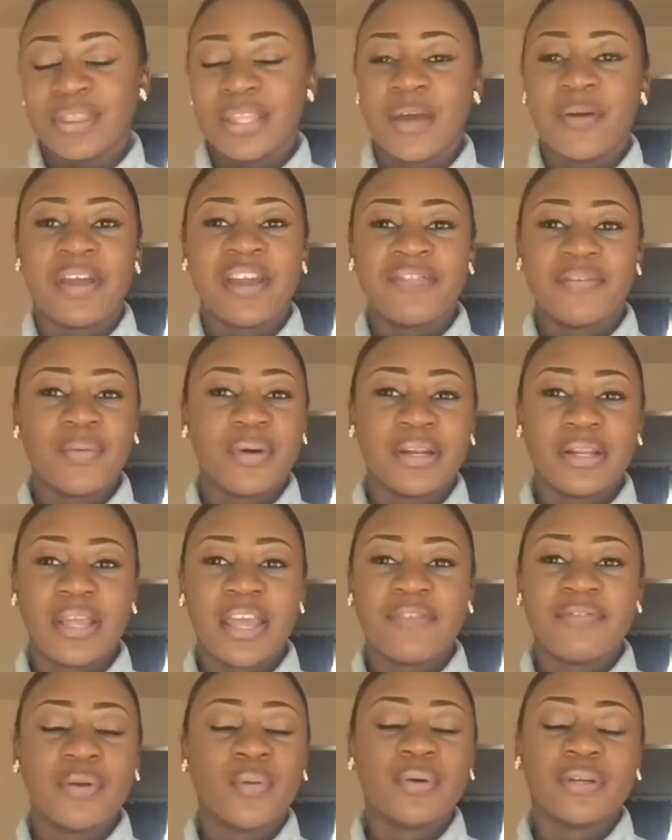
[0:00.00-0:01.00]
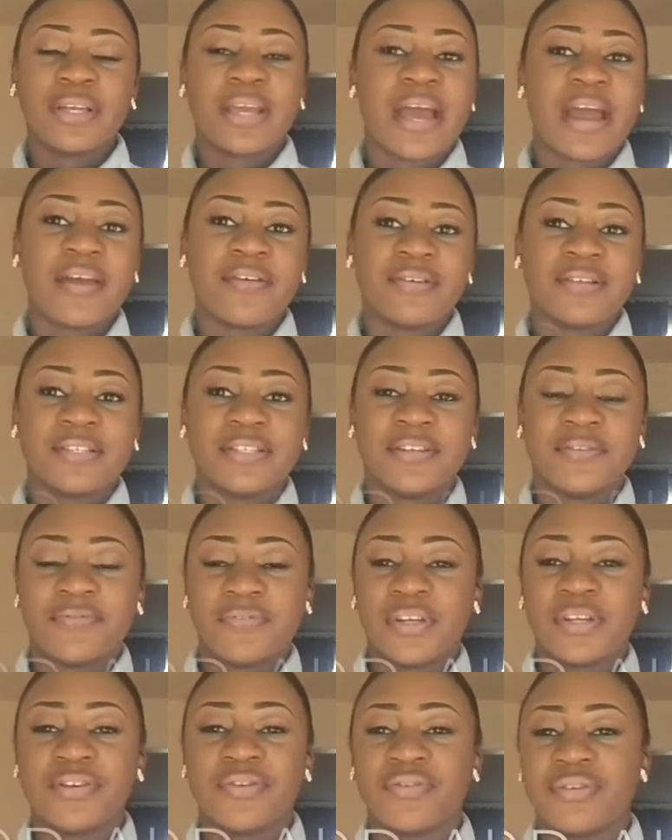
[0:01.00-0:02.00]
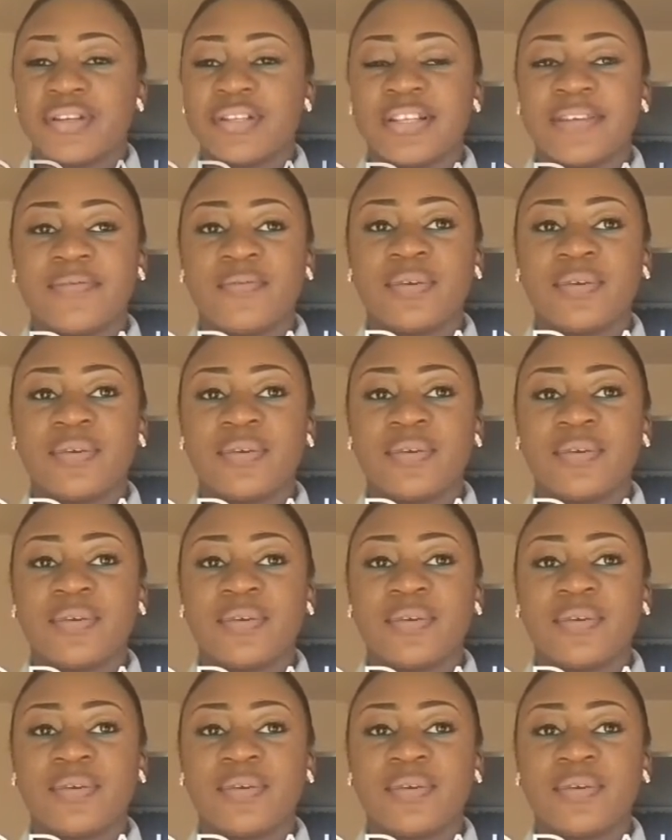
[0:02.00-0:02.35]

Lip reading: Now, everyone carries different grace.